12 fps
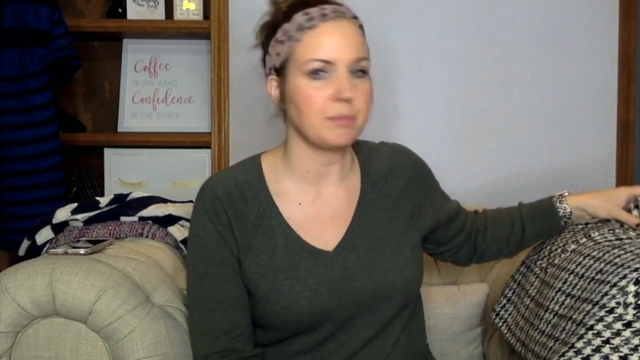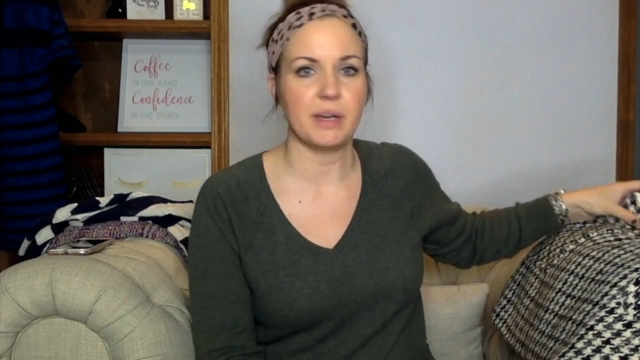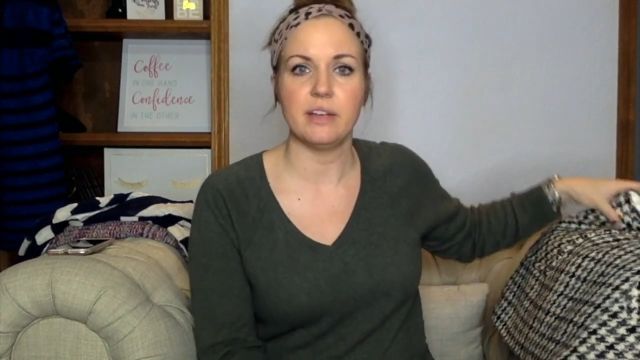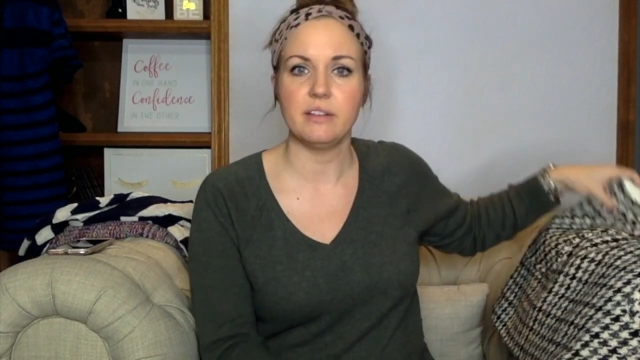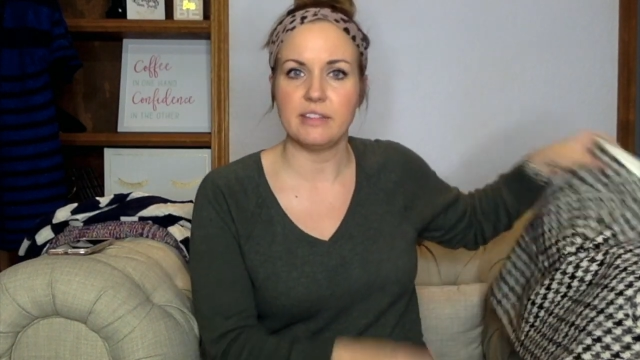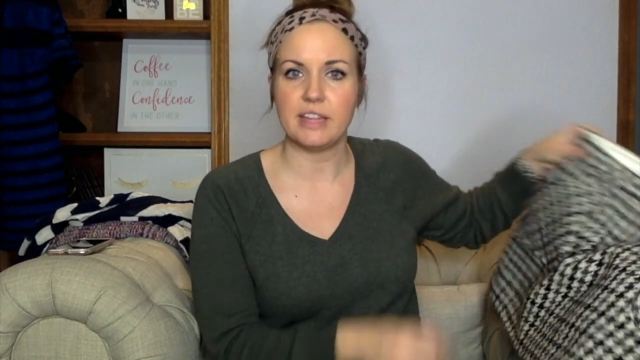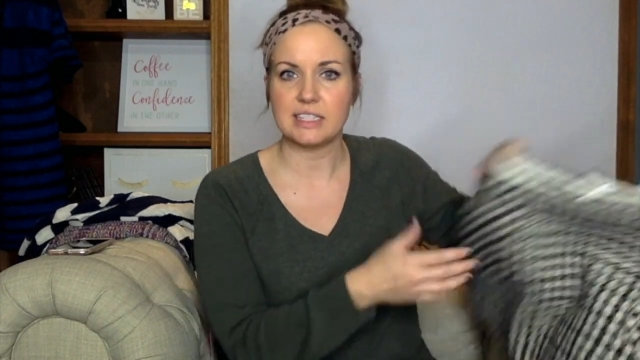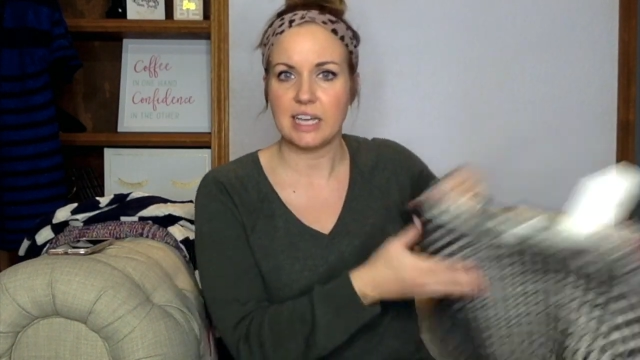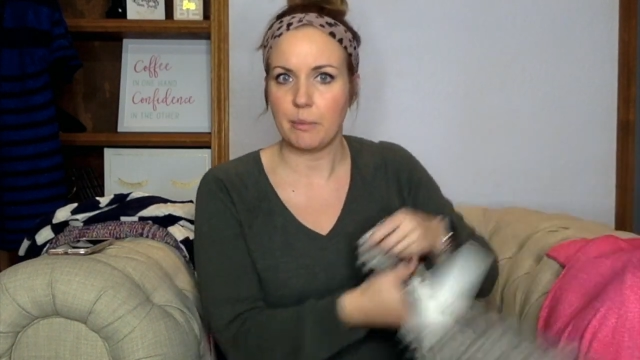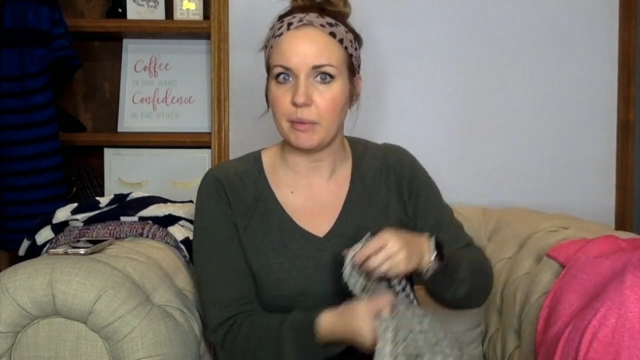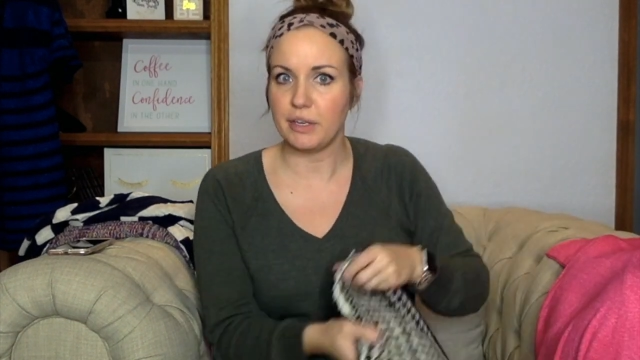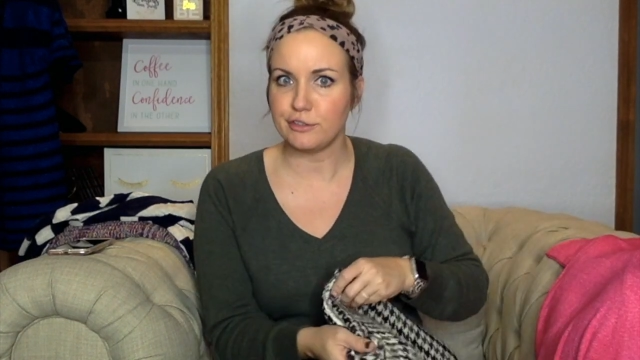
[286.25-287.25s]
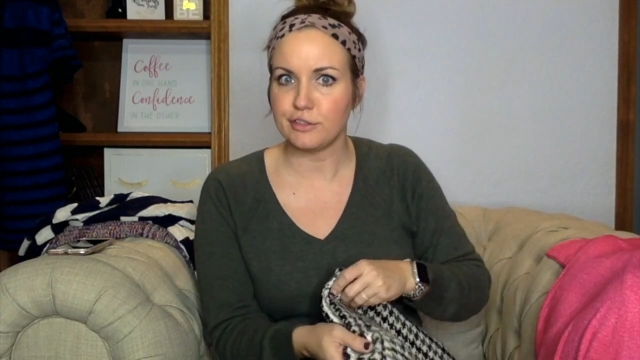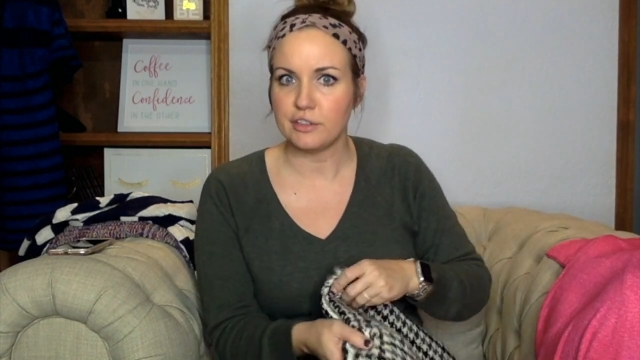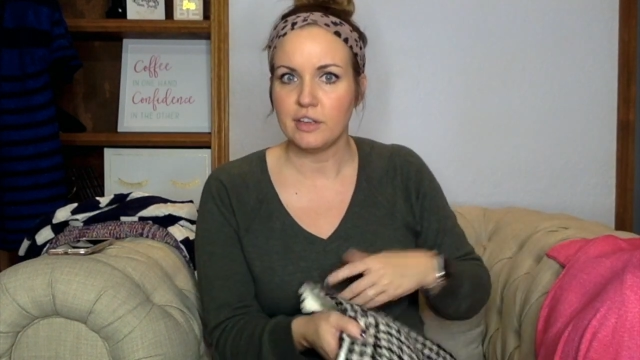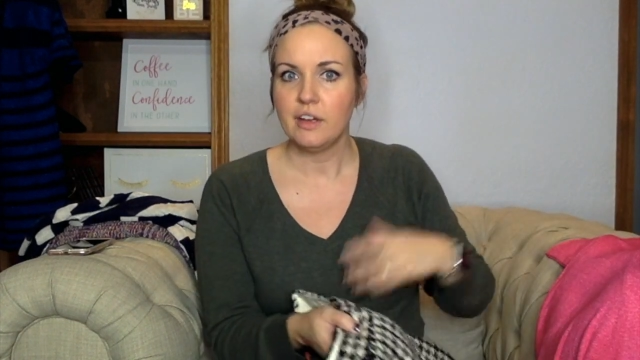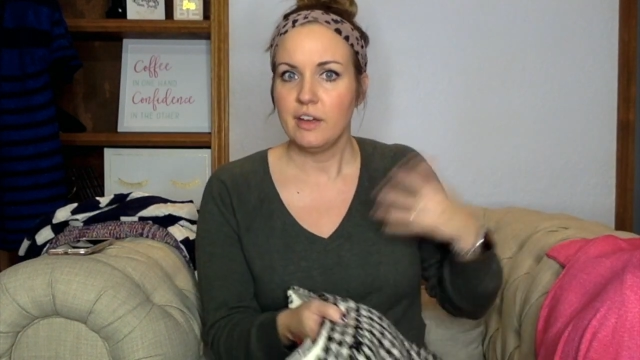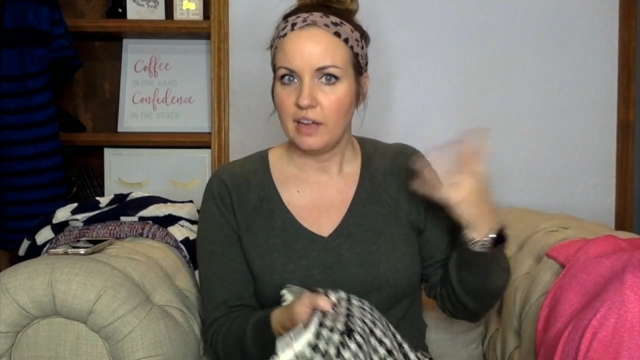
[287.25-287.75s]
but that's how much
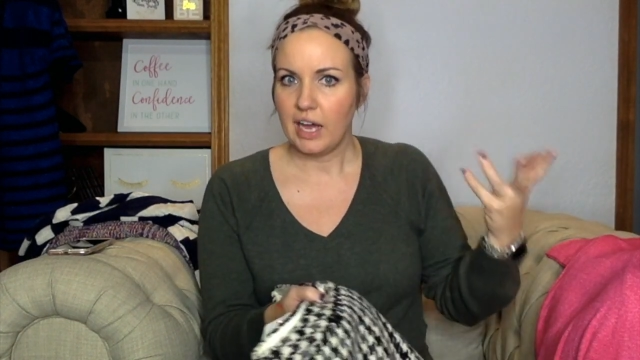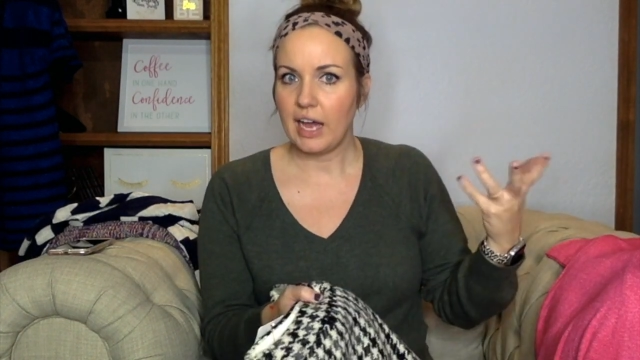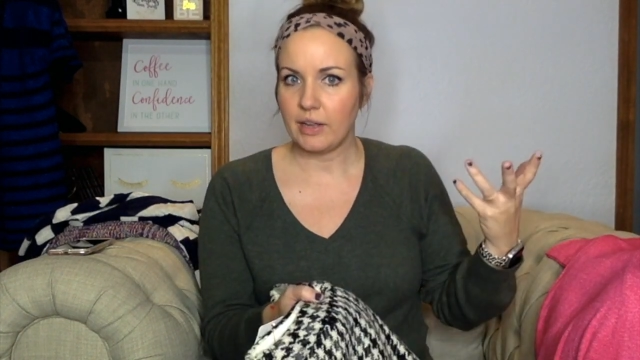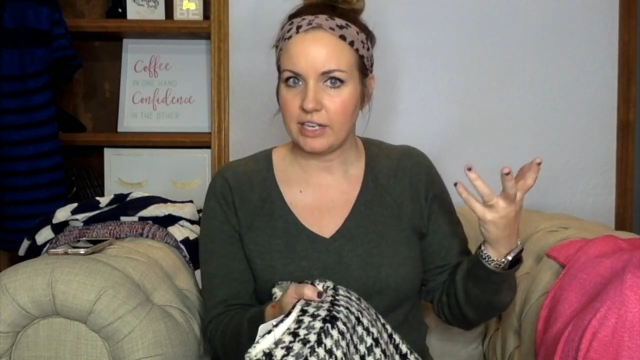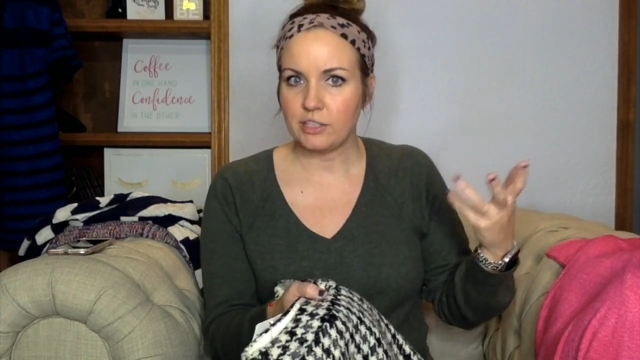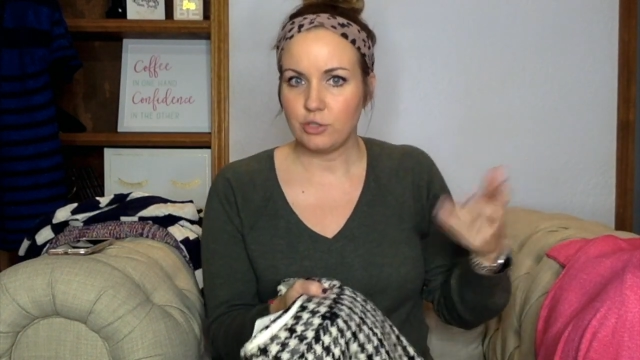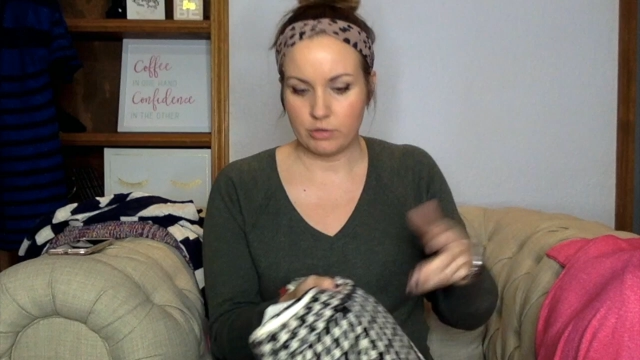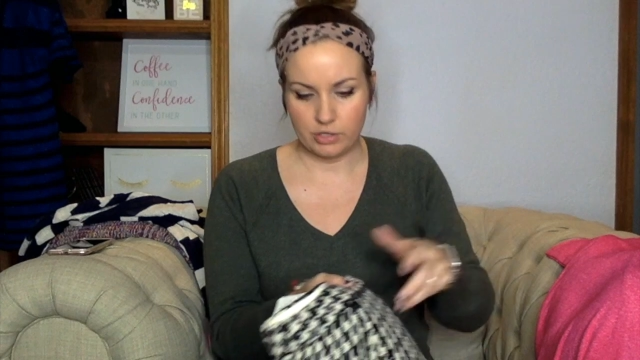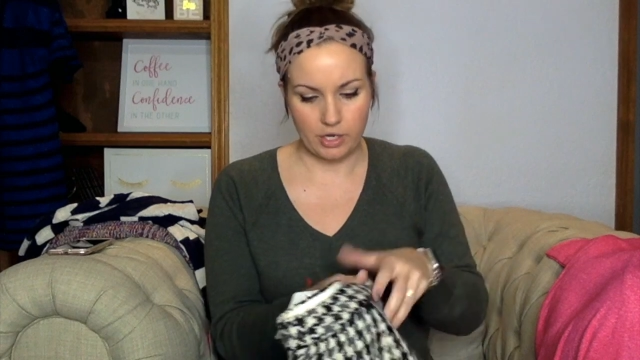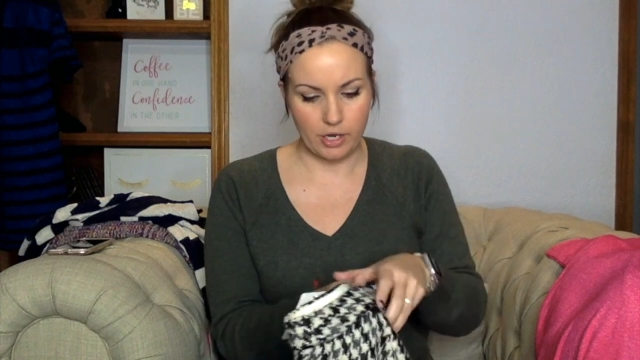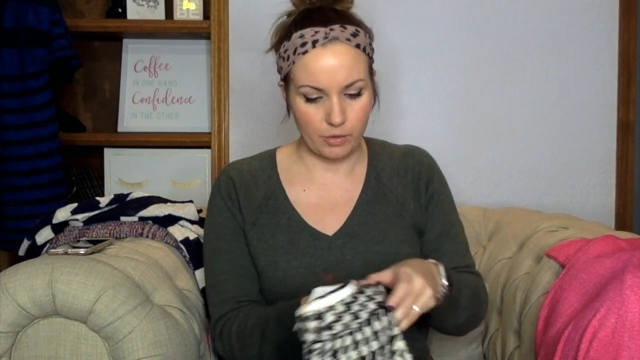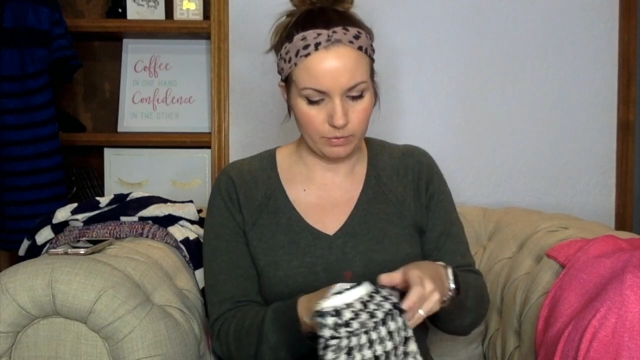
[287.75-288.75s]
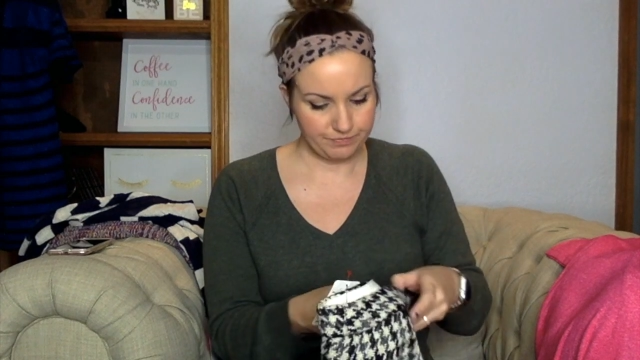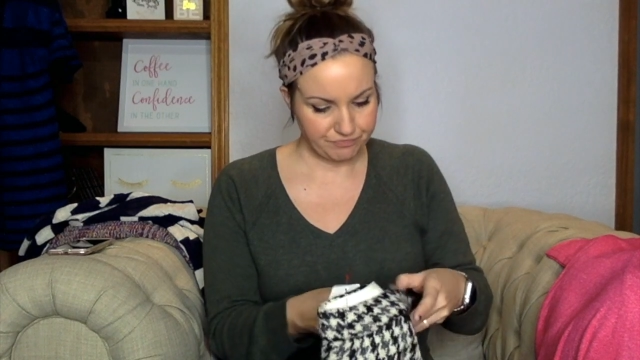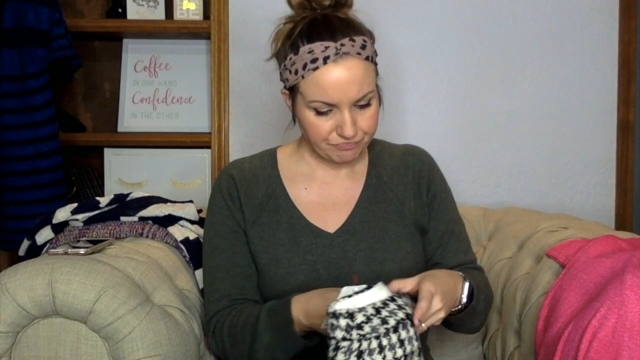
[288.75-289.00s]
I need you to know.